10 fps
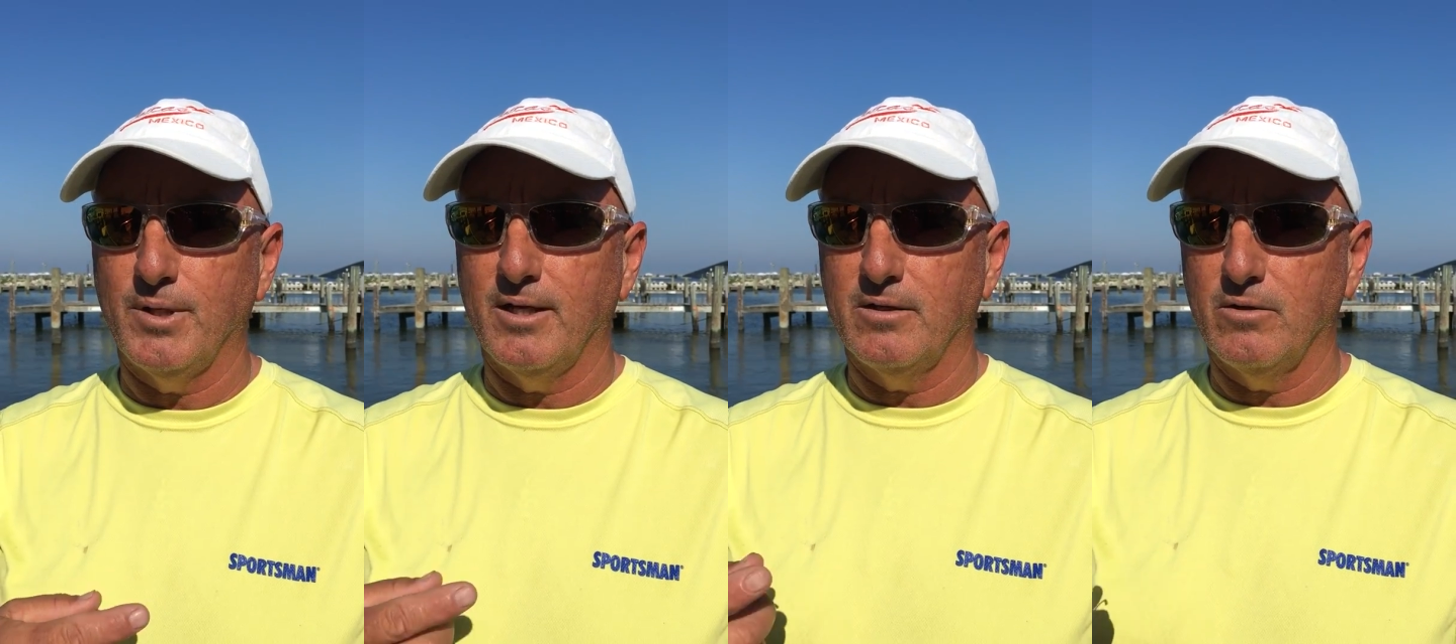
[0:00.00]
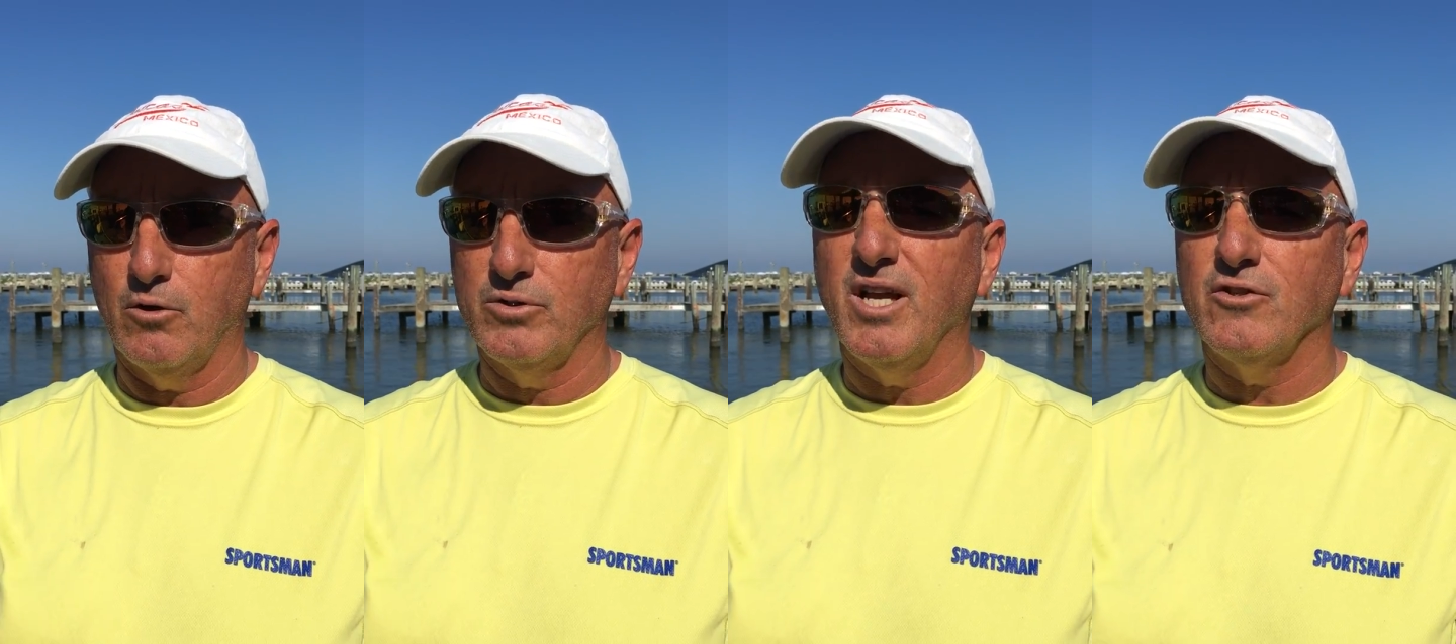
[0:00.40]
like
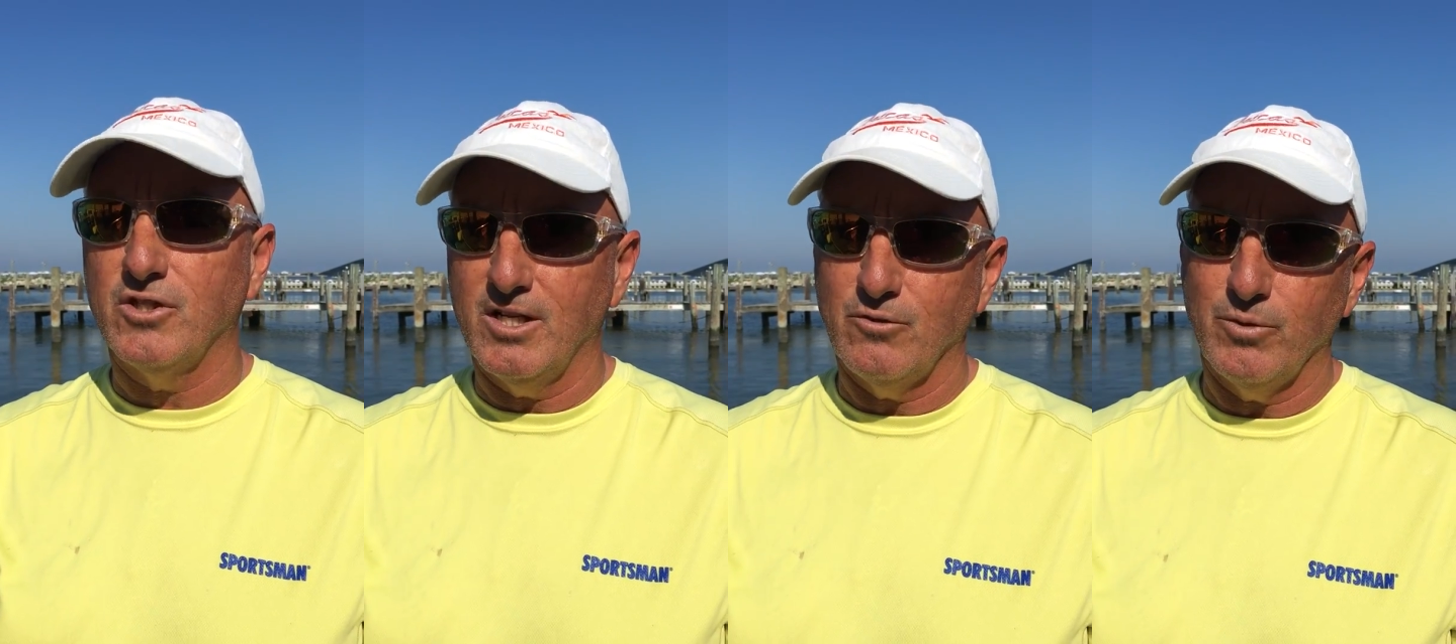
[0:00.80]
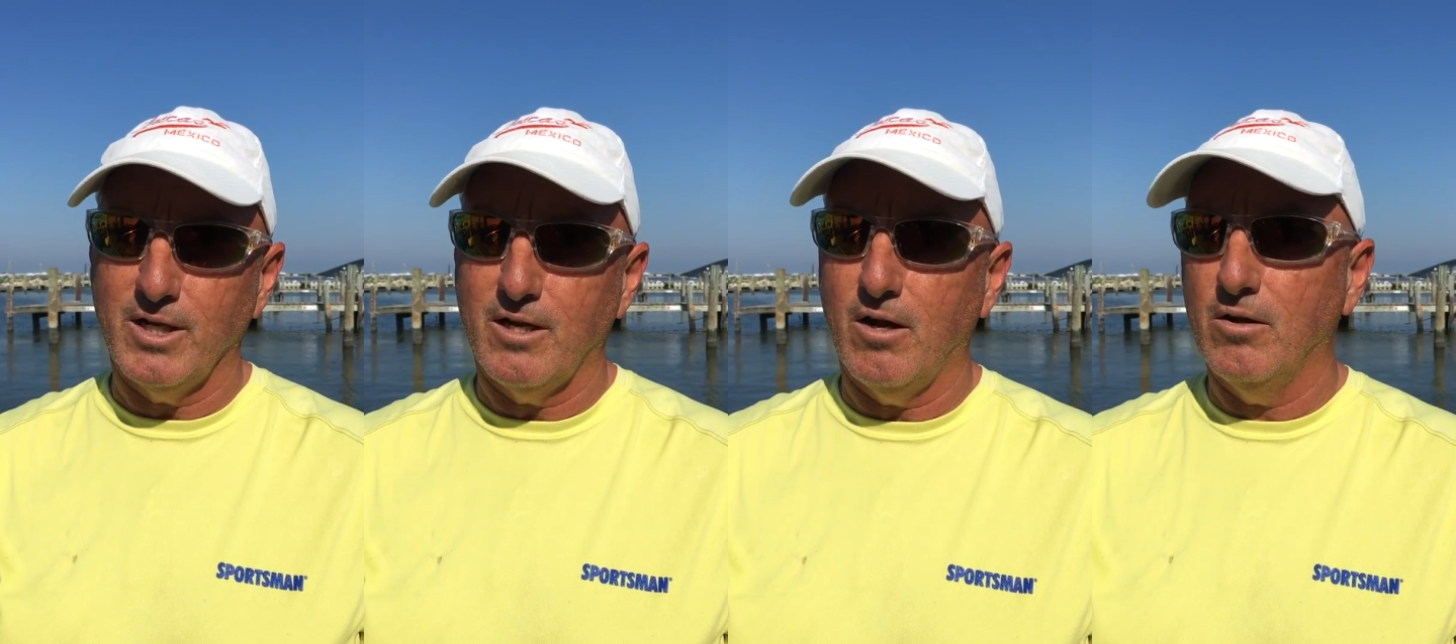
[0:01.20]
Hotel City is what
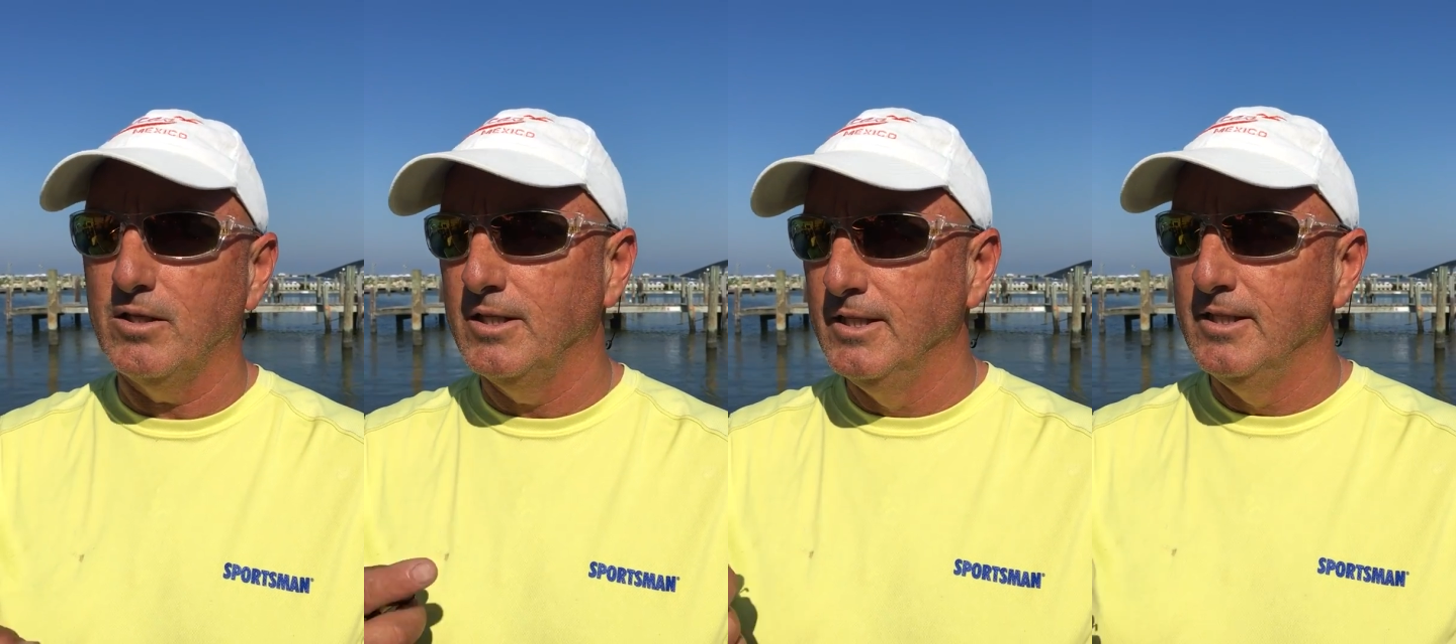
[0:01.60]
they call it.